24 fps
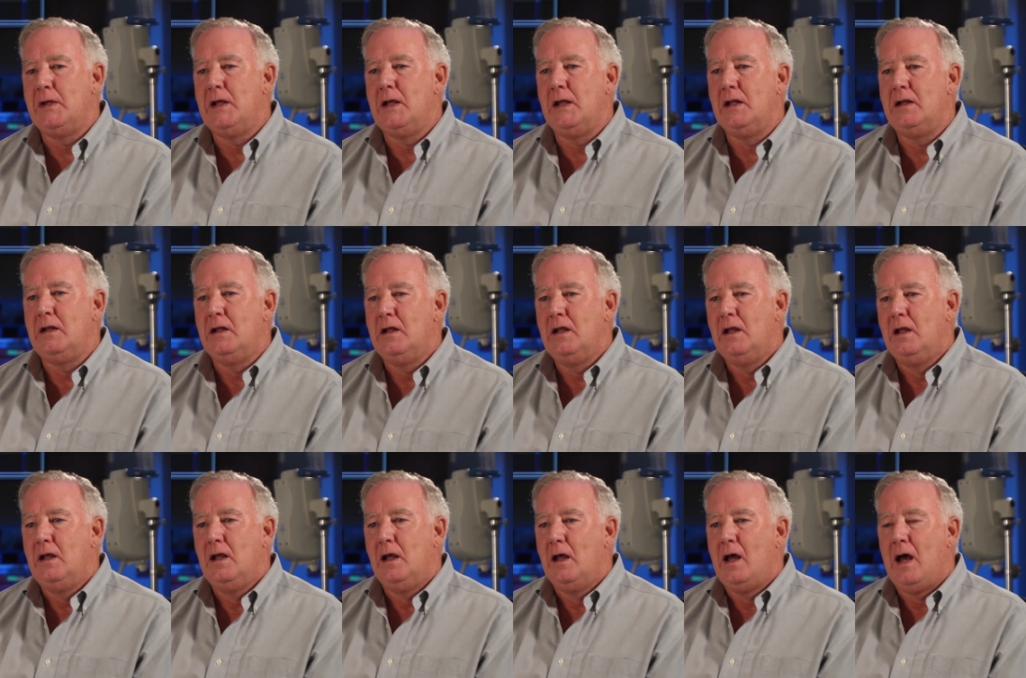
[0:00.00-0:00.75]
been,
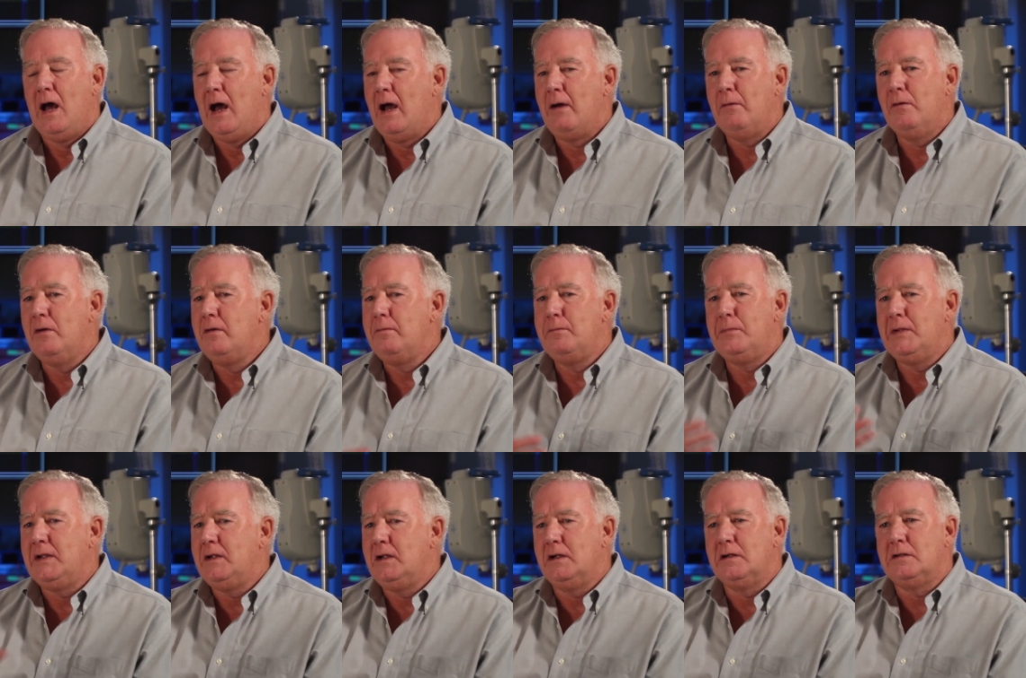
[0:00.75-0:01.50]
I
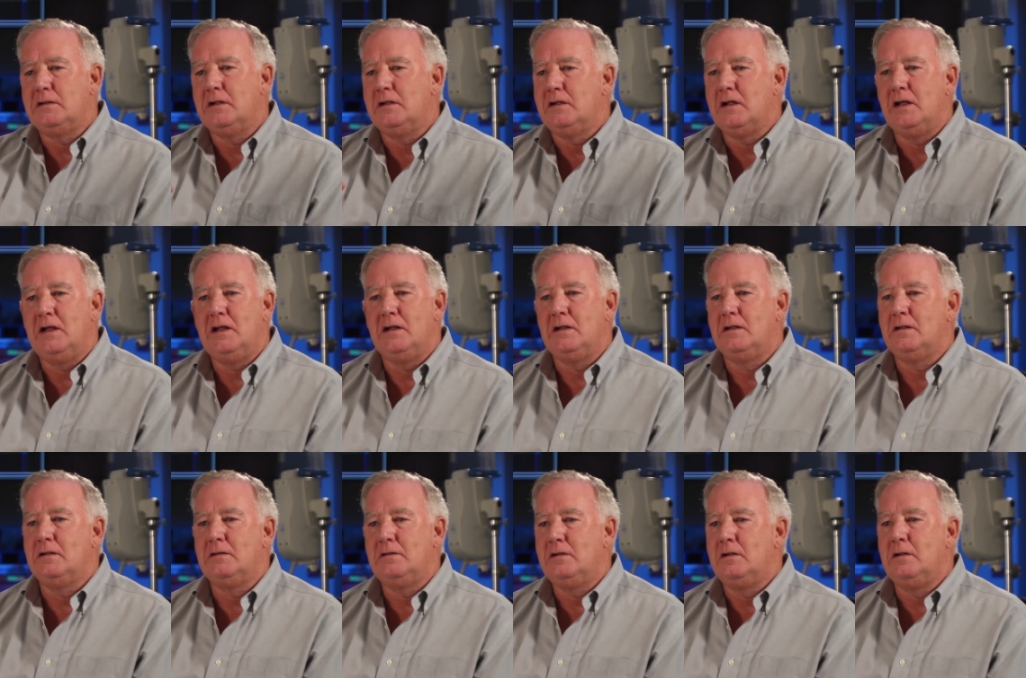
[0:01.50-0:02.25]
wouldn't be here today
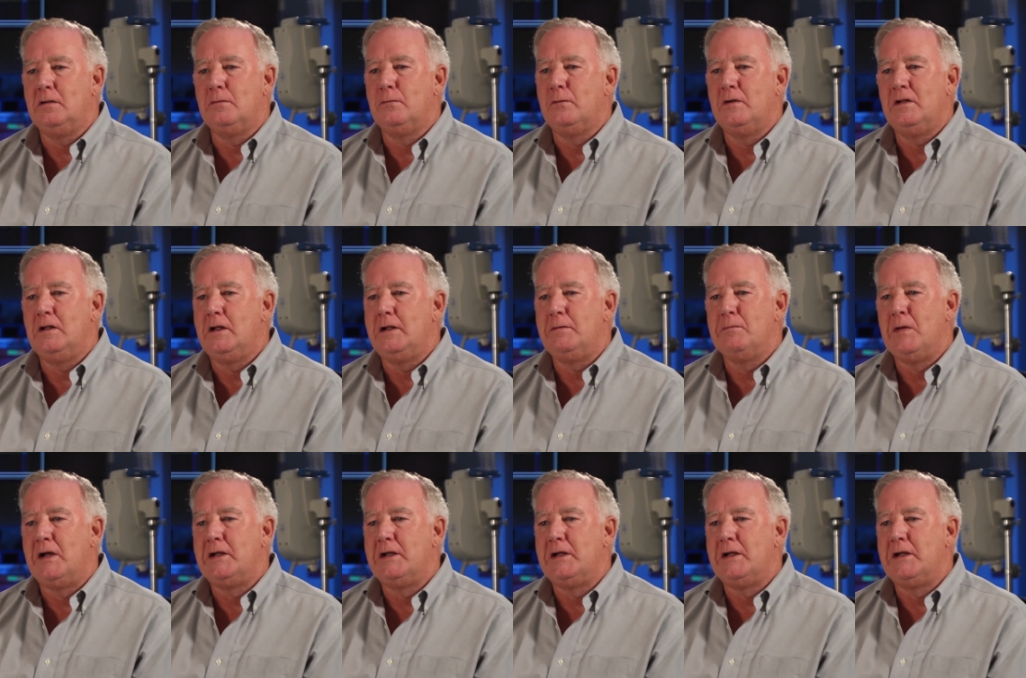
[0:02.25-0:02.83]
to you know, relate